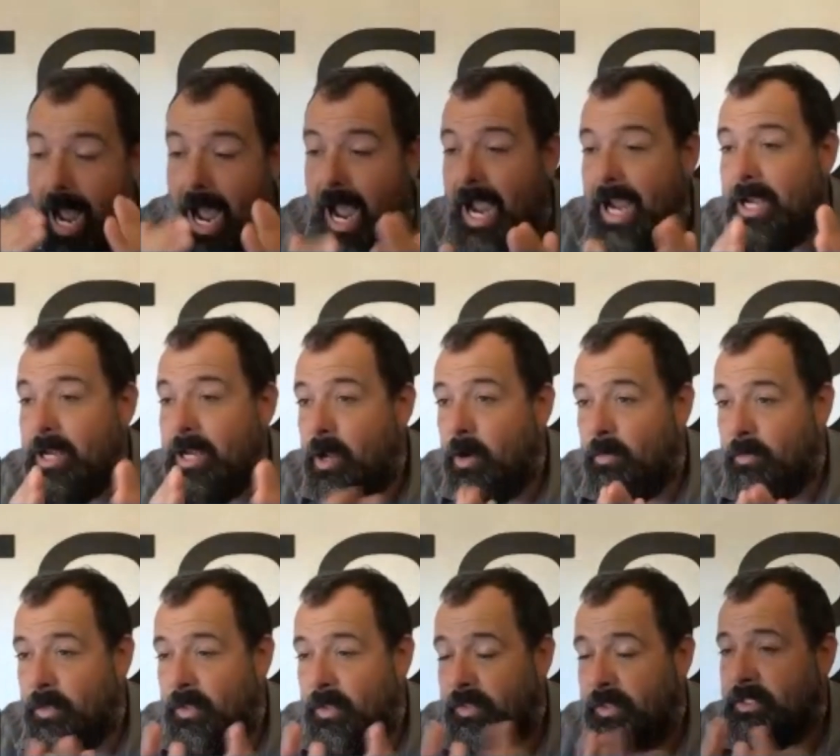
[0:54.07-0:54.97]
I know
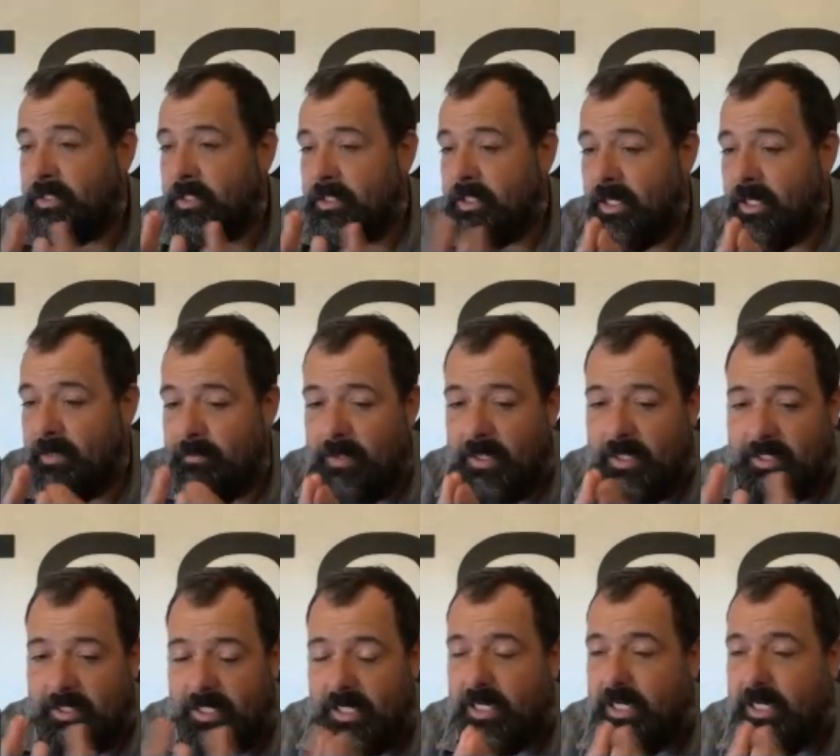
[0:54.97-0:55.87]
that this is going to be a
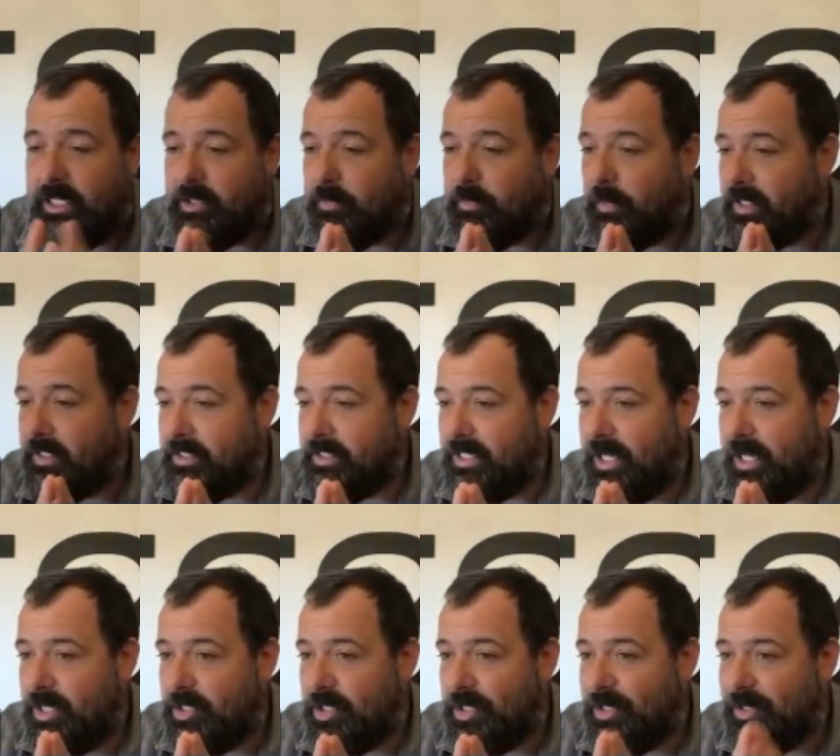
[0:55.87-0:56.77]
tedious
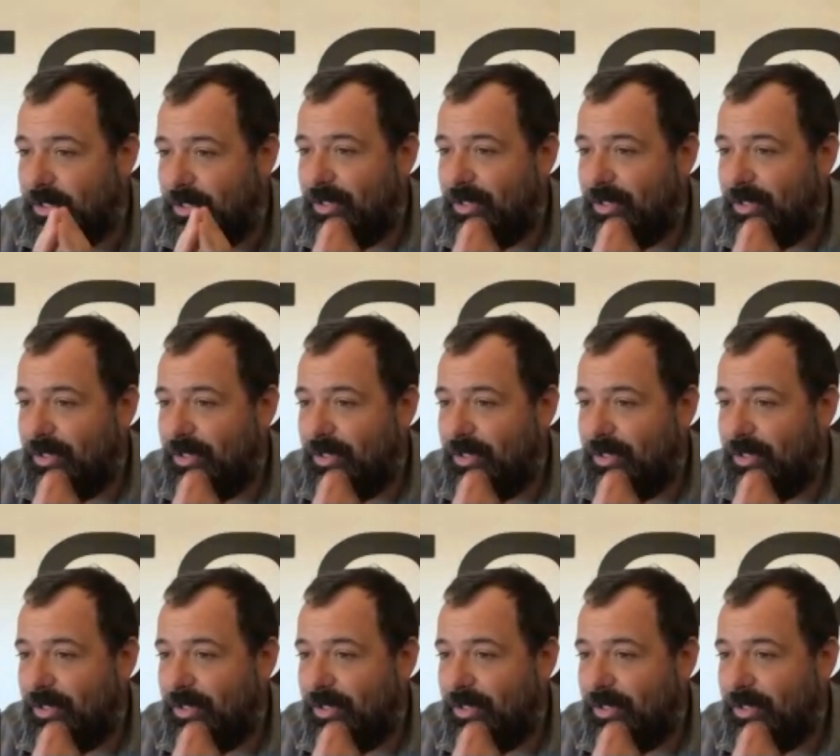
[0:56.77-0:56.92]
presentation.